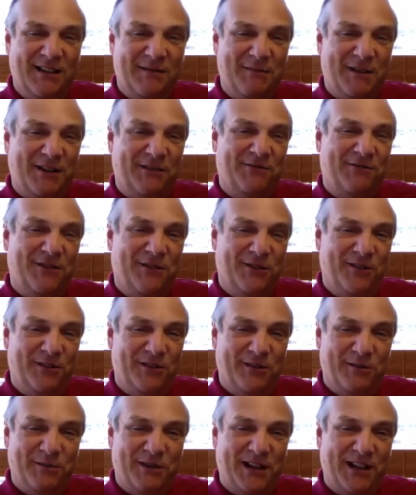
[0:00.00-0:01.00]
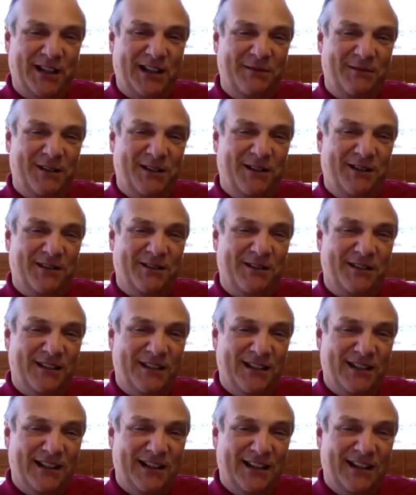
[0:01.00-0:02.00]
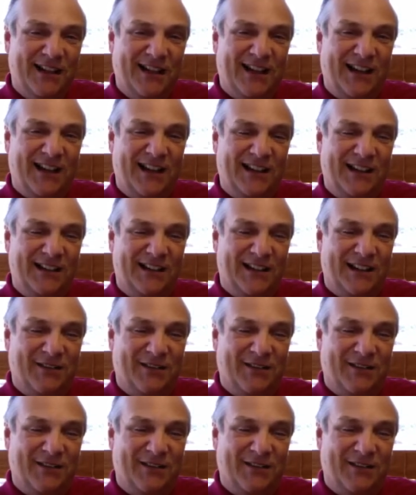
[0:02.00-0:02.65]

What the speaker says: by phone or by email, and